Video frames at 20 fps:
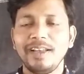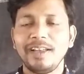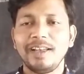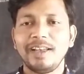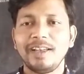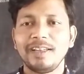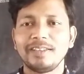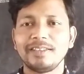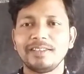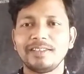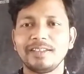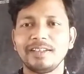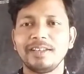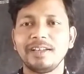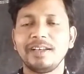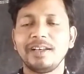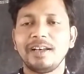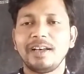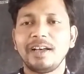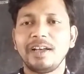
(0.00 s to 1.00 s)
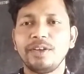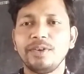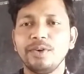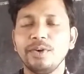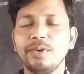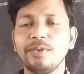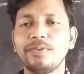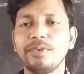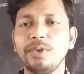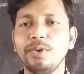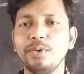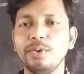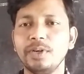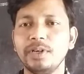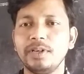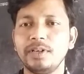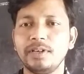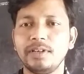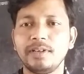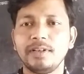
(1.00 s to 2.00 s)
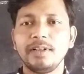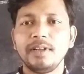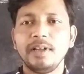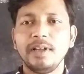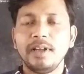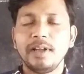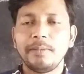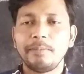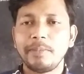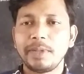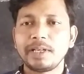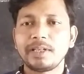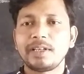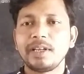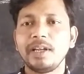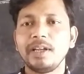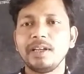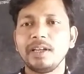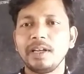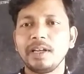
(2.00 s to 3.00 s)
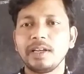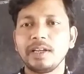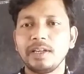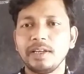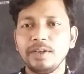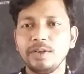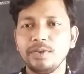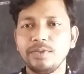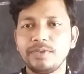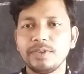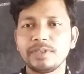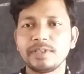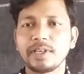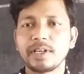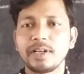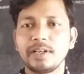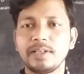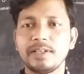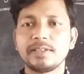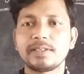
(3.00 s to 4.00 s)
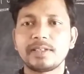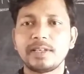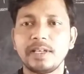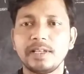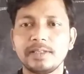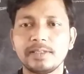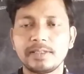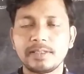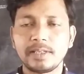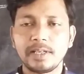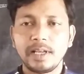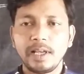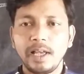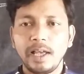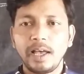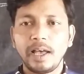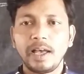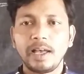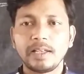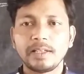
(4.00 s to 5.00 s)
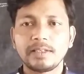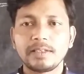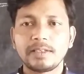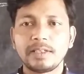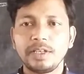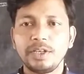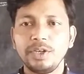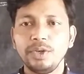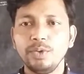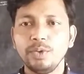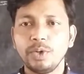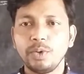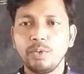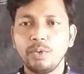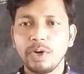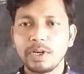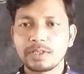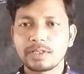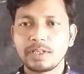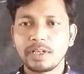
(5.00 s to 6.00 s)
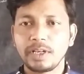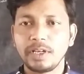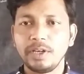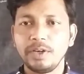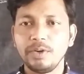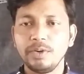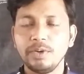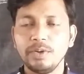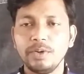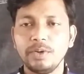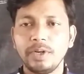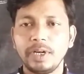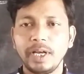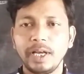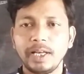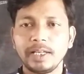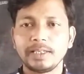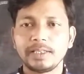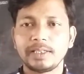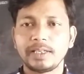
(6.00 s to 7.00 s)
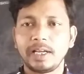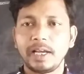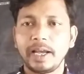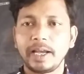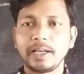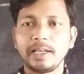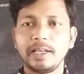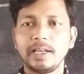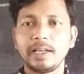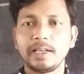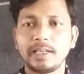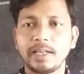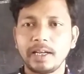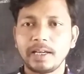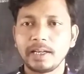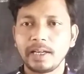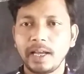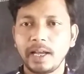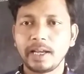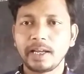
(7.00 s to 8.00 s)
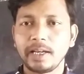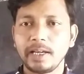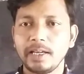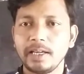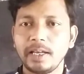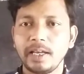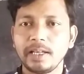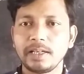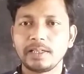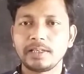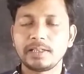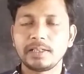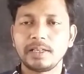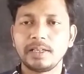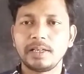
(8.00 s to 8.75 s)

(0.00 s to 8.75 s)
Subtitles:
And I hope you are maintaining your physical distance and you are washing your hand again and then again and